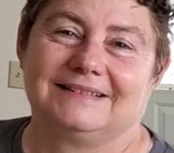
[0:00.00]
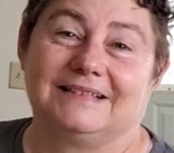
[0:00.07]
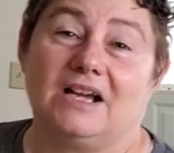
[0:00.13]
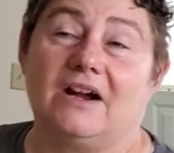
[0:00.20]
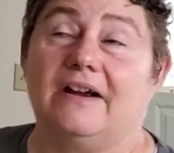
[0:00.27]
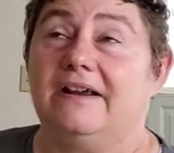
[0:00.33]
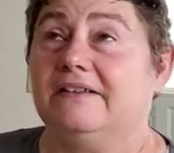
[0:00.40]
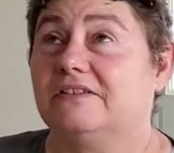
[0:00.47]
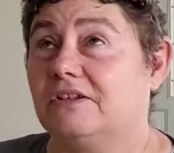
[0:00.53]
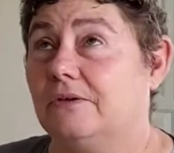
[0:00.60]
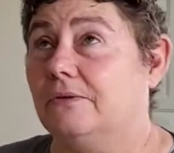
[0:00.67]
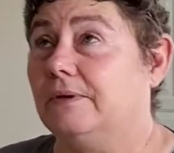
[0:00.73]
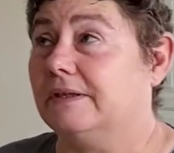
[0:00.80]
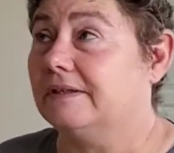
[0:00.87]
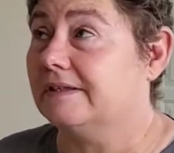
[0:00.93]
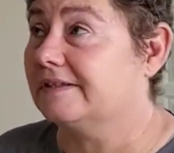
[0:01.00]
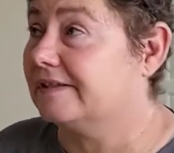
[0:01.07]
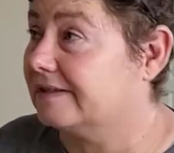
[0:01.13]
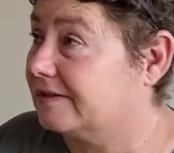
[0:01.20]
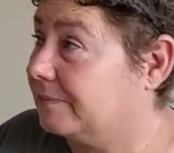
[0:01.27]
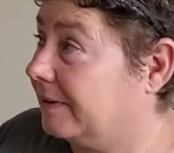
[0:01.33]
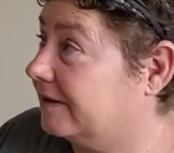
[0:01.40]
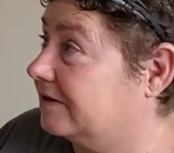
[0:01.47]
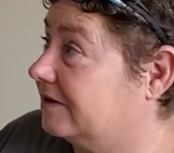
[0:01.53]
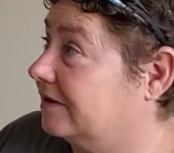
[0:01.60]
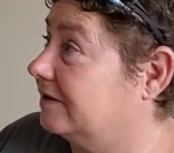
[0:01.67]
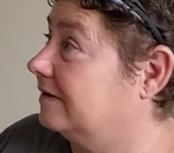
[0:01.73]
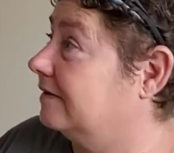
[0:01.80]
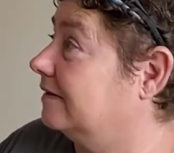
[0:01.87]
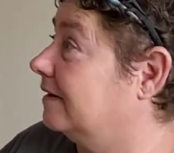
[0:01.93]
All right, so in this
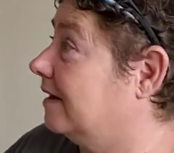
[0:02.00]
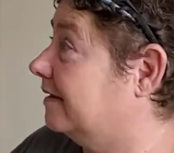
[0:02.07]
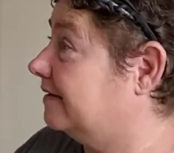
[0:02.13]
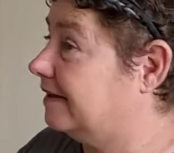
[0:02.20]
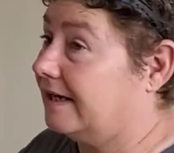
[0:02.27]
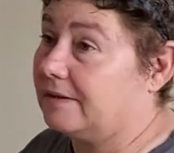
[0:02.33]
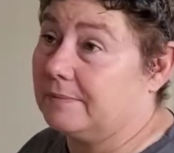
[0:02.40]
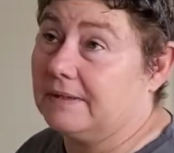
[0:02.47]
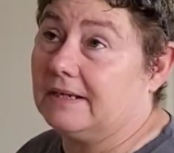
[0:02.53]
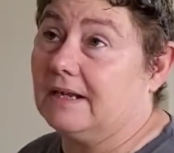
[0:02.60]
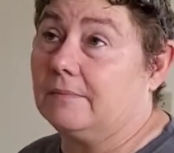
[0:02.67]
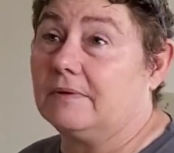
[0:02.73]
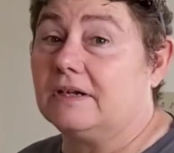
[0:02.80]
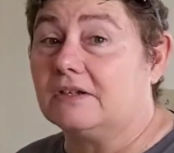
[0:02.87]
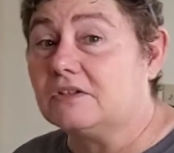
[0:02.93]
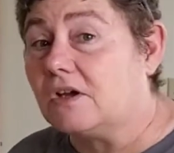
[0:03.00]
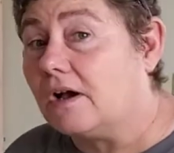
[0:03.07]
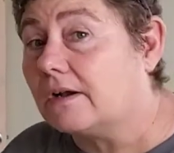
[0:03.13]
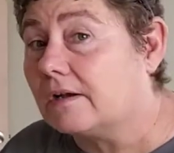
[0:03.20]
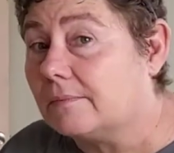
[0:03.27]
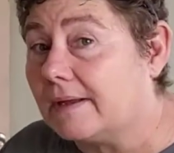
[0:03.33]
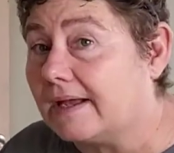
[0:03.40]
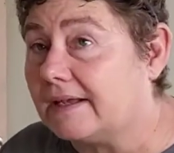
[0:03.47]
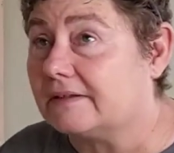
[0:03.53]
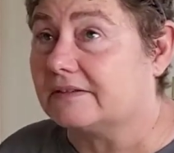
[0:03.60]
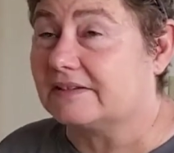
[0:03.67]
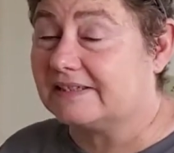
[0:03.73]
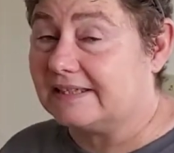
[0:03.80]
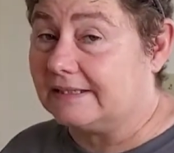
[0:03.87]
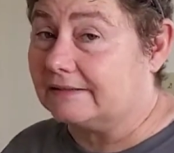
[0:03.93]
inspection segment, I'm going to talk about
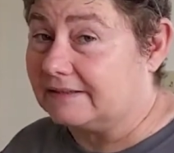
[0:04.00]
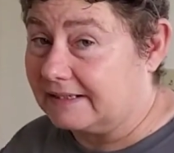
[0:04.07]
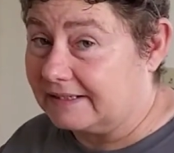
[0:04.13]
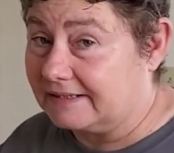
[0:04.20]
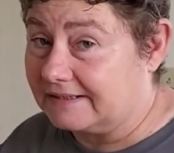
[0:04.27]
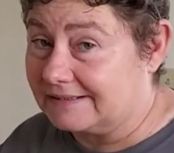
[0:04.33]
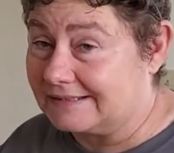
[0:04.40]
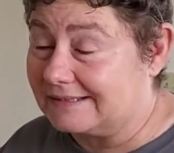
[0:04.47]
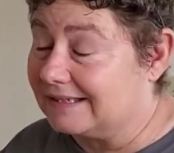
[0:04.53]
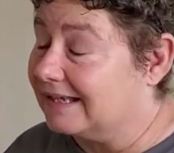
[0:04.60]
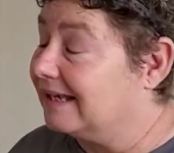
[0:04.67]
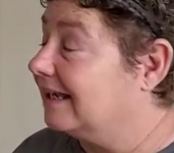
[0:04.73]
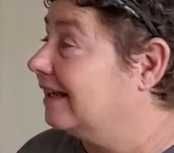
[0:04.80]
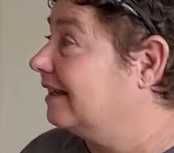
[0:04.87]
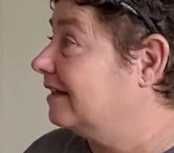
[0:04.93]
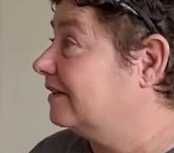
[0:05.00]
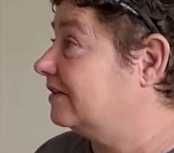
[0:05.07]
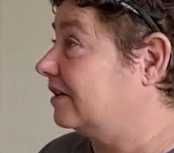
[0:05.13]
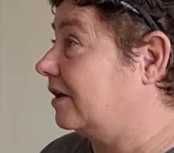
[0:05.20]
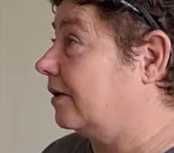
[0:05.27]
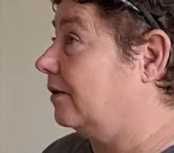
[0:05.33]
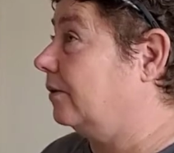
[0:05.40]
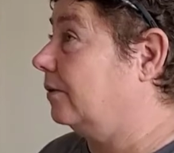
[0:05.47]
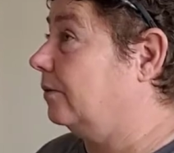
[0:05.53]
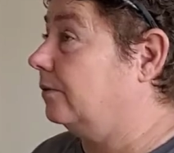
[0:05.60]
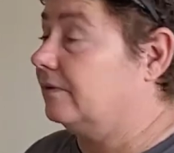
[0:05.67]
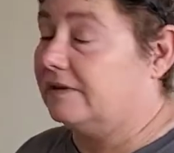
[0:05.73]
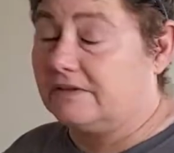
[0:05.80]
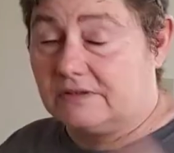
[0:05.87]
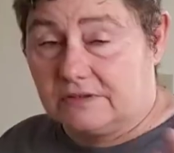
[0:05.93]
ceilings. So
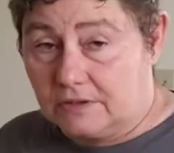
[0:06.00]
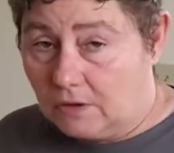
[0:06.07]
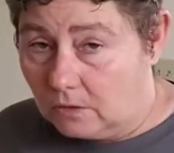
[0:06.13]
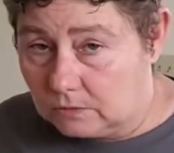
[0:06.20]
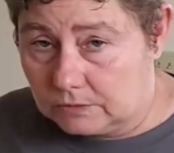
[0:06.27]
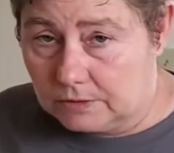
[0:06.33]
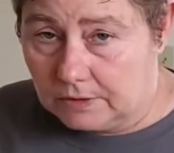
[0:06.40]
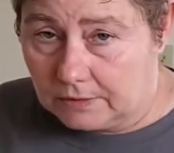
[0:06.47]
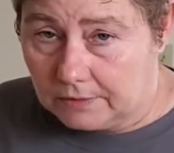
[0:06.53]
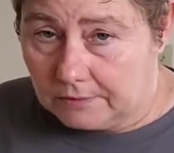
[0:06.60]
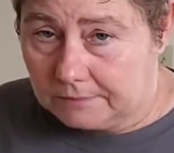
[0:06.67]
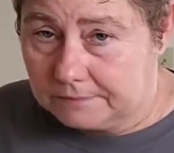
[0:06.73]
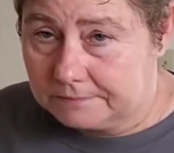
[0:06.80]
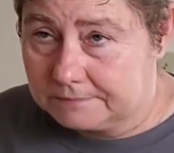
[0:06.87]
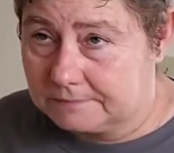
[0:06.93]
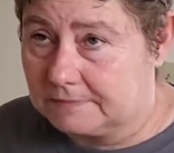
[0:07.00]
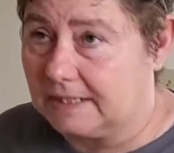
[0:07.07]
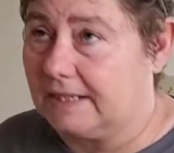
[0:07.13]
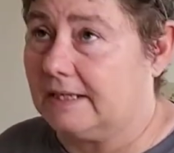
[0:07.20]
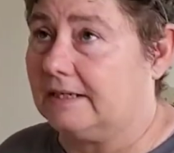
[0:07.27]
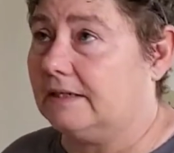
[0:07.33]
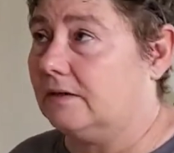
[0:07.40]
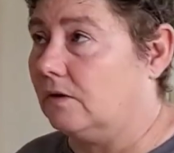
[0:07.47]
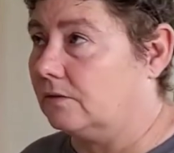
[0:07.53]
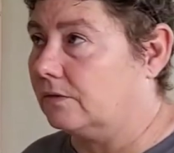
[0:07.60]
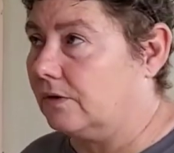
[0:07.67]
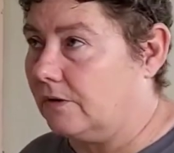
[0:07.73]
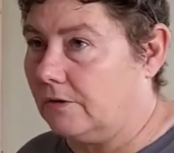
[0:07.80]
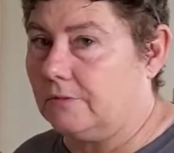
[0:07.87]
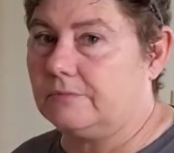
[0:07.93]
this is an older home, and in older
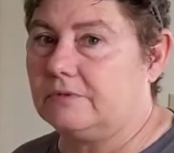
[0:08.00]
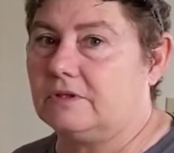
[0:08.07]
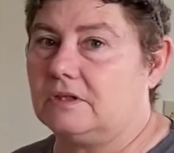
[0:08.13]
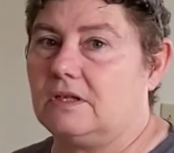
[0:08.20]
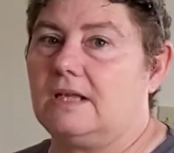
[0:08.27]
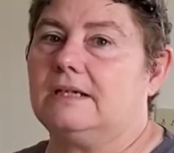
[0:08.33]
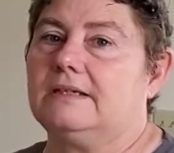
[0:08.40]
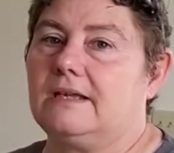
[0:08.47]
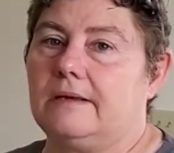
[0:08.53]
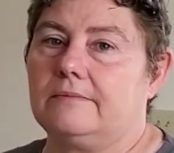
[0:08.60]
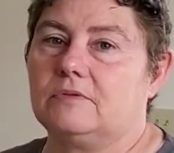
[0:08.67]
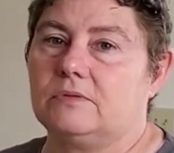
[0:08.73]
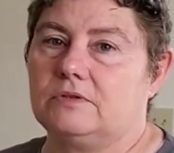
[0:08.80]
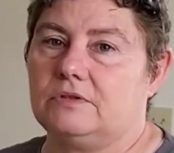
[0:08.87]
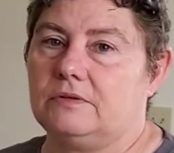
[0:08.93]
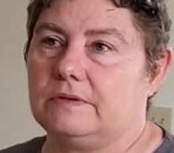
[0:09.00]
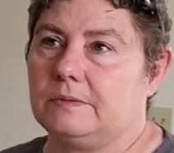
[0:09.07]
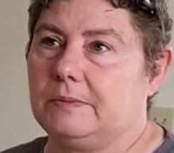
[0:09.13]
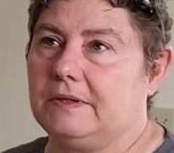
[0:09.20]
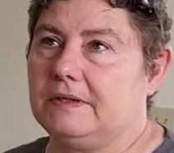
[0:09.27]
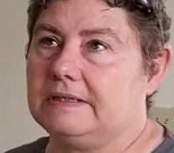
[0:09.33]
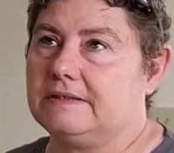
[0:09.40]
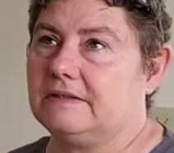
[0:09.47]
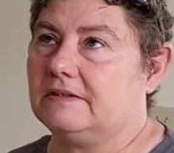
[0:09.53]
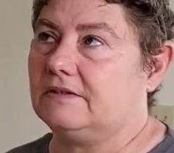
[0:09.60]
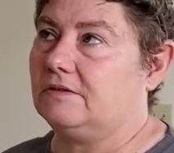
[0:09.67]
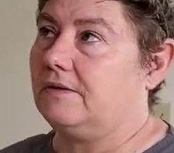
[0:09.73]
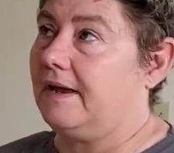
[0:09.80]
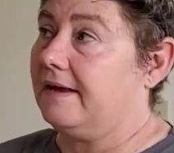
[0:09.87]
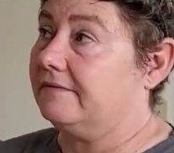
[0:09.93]
homes, a lot of times what you experience is
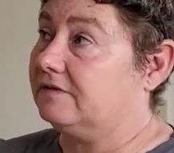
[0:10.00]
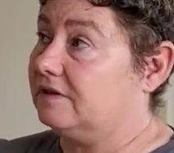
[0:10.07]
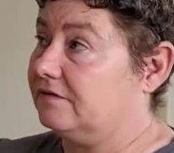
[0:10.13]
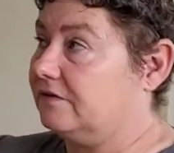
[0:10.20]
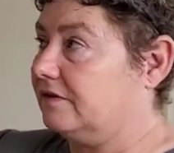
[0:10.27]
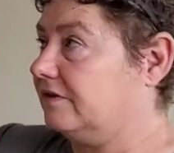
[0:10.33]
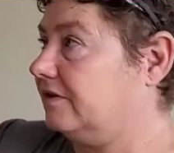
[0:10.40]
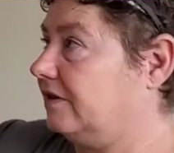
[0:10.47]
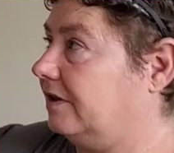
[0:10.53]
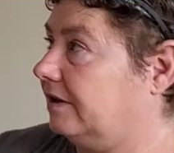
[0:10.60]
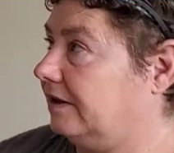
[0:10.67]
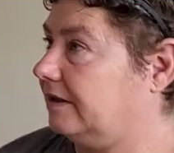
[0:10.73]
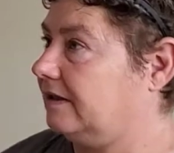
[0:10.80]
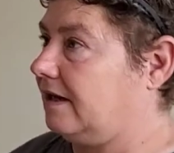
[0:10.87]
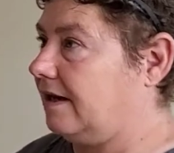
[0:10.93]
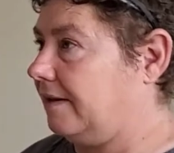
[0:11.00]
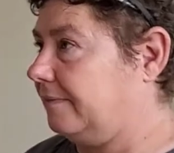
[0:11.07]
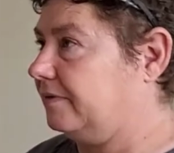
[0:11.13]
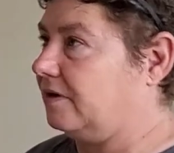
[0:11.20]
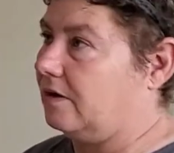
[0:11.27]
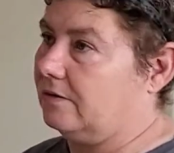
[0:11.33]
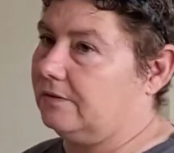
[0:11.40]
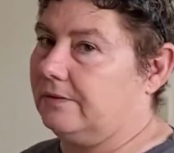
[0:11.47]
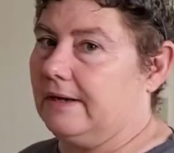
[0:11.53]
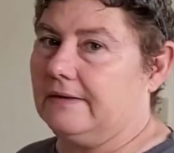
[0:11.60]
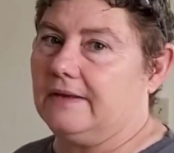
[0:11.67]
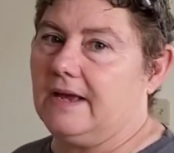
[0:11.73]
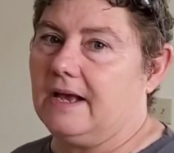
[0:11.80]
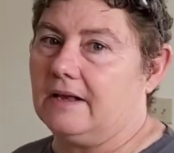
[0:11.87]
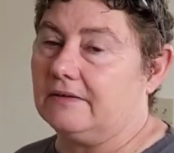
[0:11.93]
you have different ceiling types all throughout
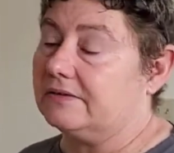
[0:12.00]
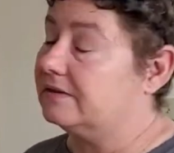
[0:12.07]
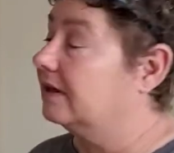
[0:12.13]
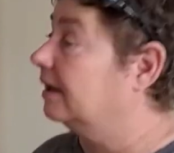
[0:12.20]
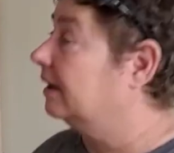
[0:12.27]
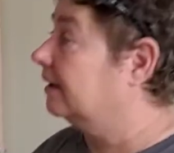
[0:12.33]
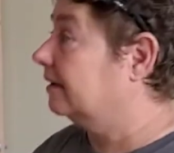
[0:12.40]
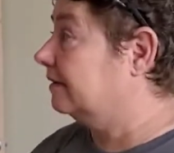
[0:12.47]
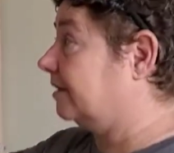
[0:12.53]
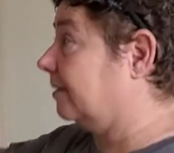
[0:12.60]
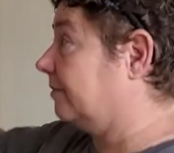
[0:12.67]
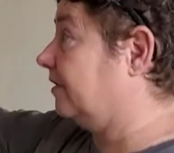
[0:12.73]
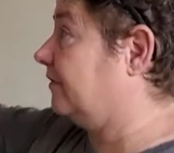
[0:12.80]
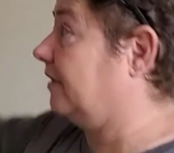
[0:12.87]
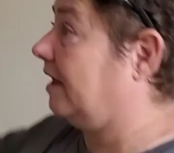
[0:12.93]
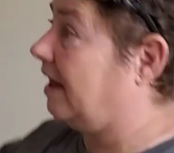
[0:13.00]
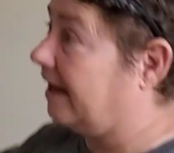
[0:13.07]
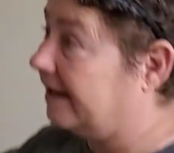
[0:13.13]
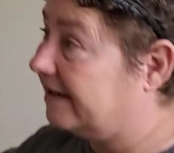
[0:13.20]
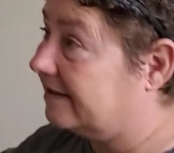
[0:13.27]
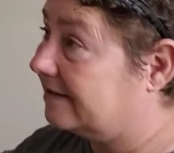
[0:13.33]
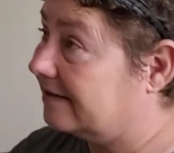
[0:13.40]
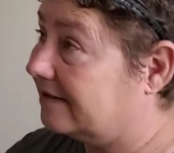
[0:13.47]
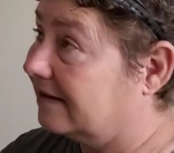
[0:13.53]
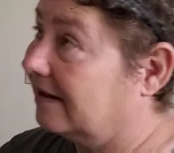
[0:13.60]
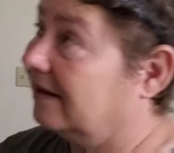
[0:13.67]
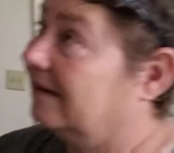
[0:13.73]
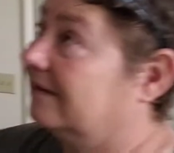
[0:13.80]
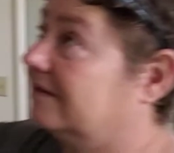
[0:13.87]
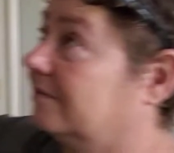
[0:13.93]
the house. Some different heights,
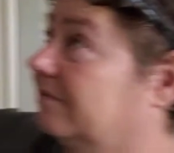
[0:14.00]
some